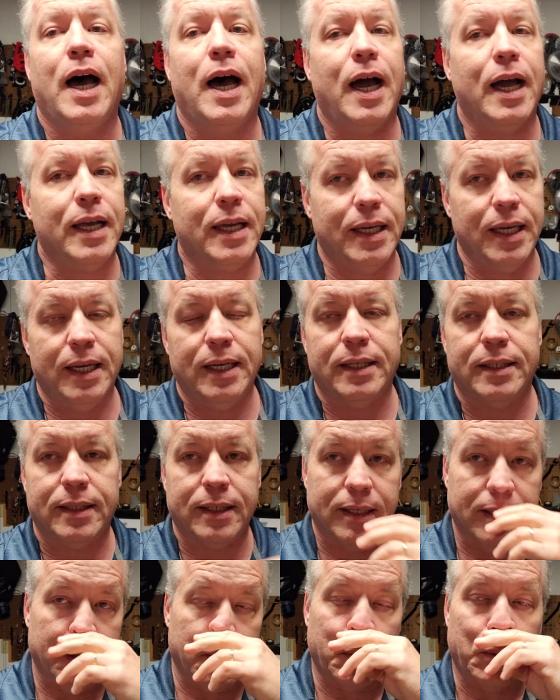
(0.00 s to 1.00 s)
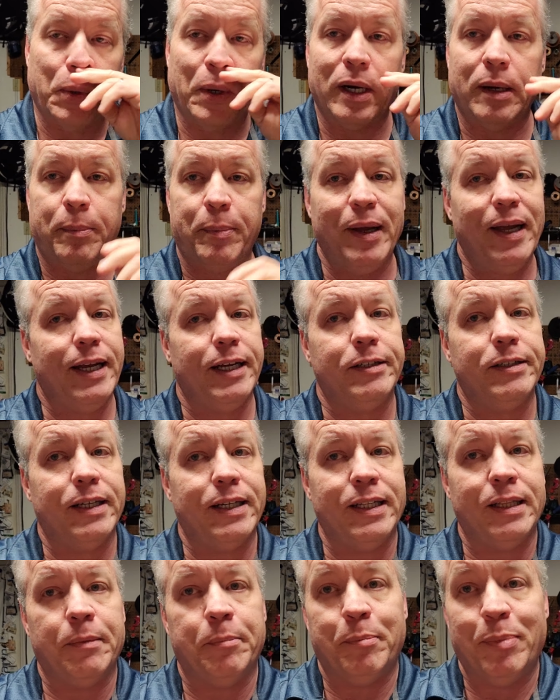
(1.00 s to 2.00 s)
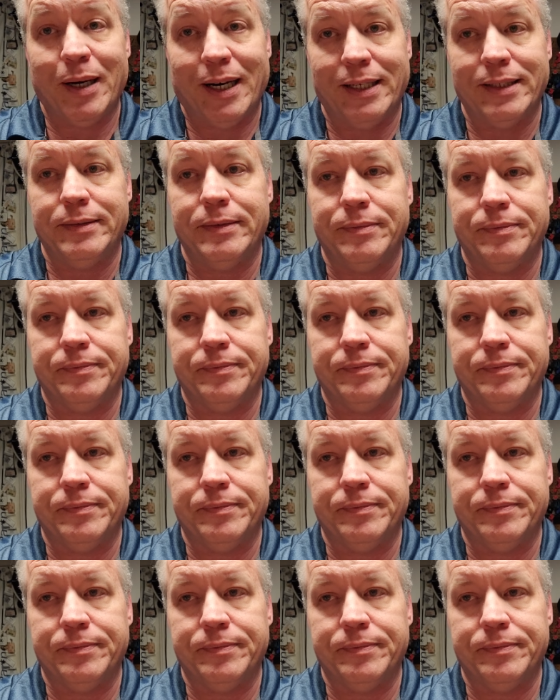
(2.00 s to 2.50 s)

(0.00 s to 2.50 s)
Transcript: again, quite a pain in the butt.